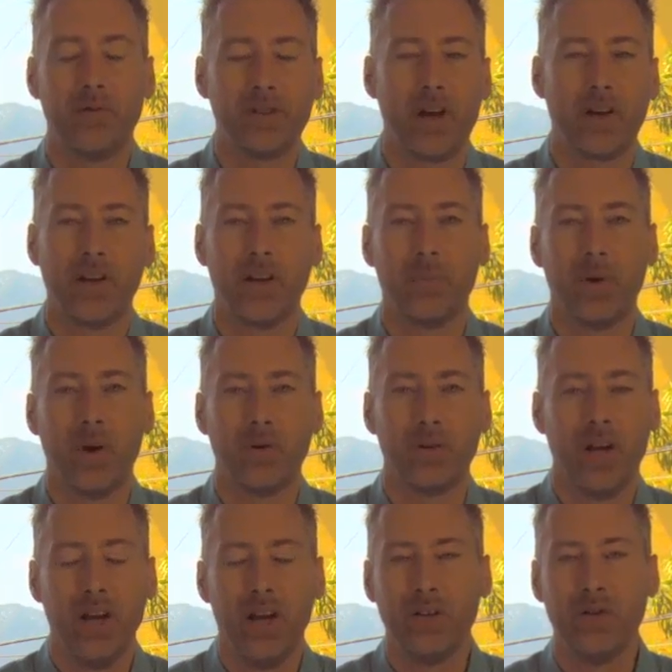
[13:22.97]
You're talking about
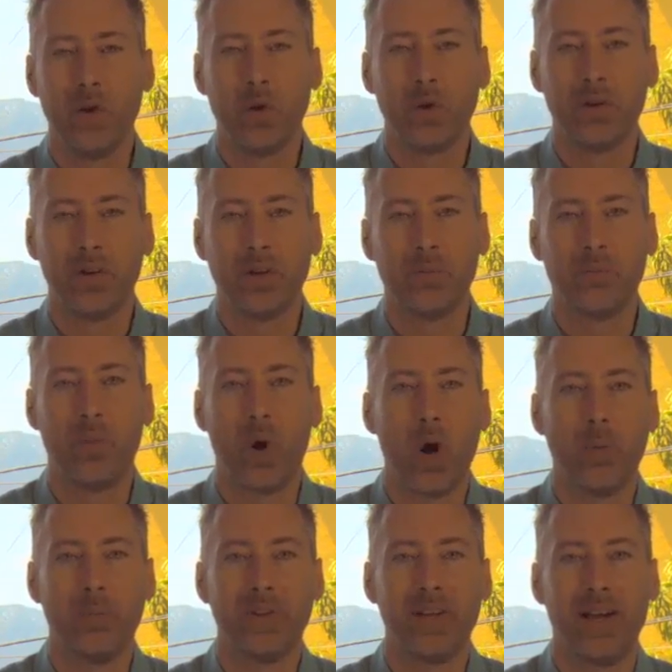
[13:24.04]
nuclear bomb